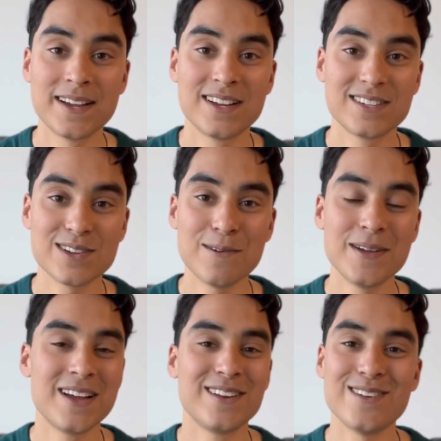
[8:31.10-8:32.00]
So
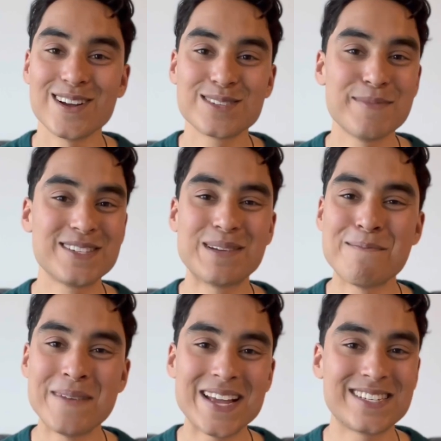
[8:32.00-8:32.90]
NOSM is an
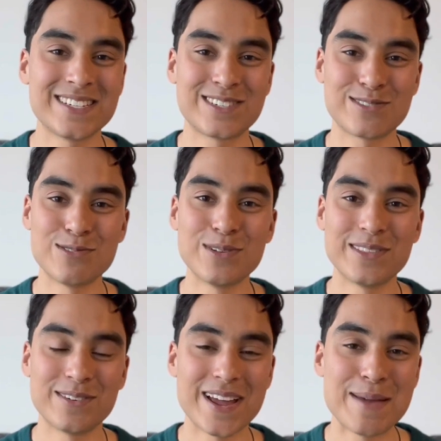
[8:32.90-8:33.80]
amazing school,
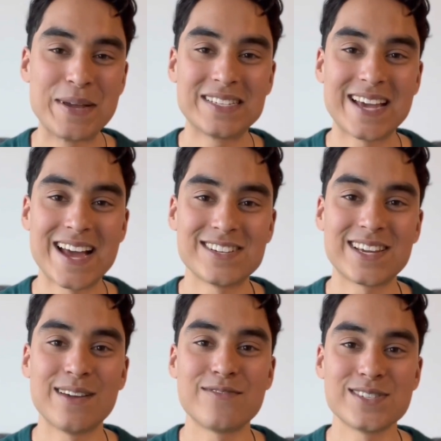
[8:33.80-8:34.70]
and they're aiming to
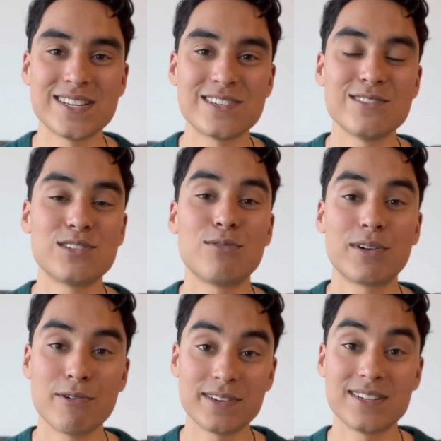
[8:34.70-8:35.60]
educate physicians who are
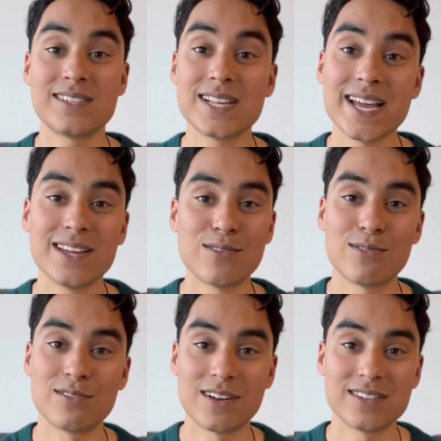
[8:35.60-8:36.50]
going to stay in
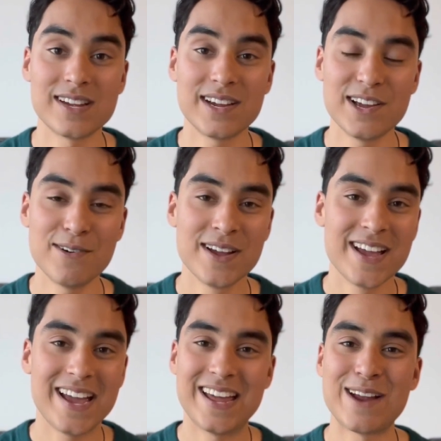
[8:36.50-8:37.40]
Northern Ontario,
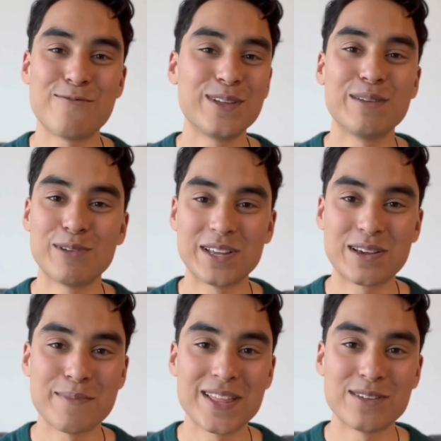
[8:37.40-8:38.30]
and I really, really
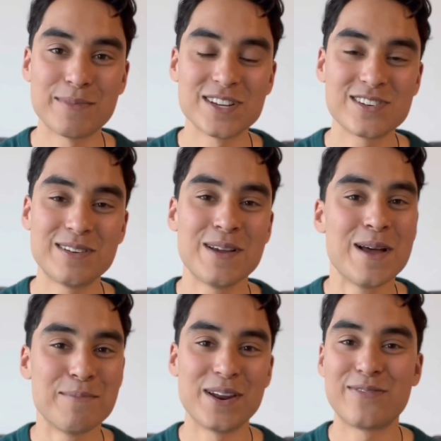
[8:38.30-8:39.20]
commend their mission.
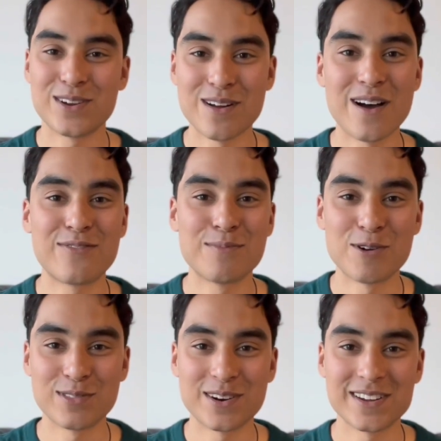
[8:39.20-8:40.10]
But if you're not from
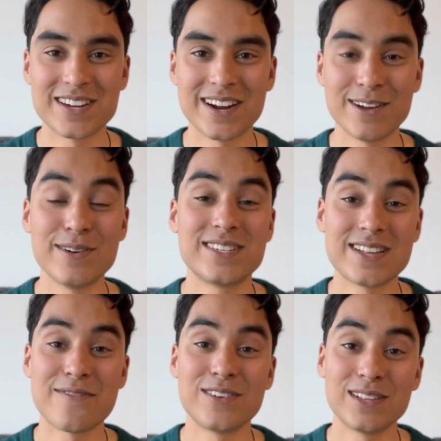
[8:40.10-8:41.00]
Northern Ontario, it's
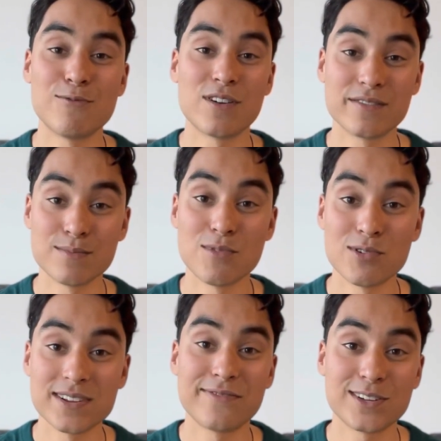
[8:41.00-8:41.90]
definitely one of the
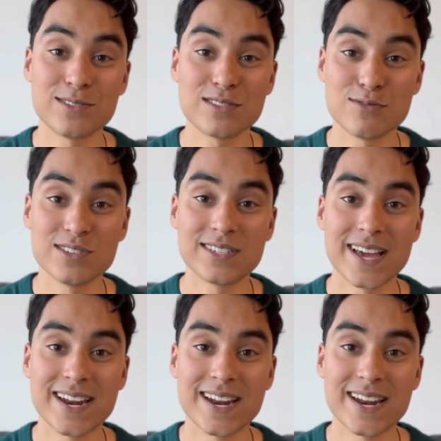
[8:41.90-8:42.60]
more difficult schools to get